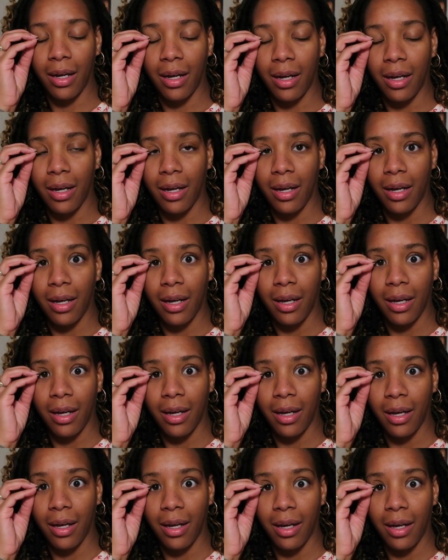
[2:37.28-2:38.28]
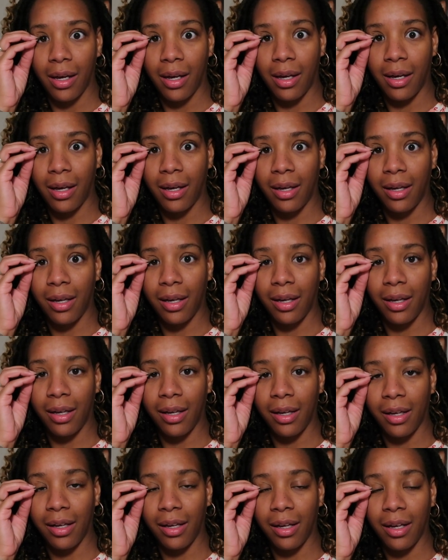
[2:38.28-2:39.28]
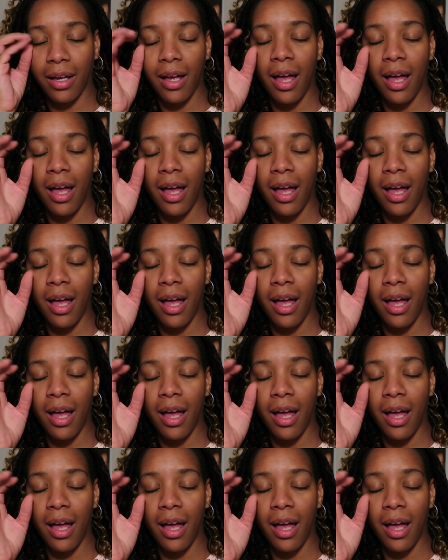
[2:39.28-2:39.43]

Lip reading: No one is speaking in this clip.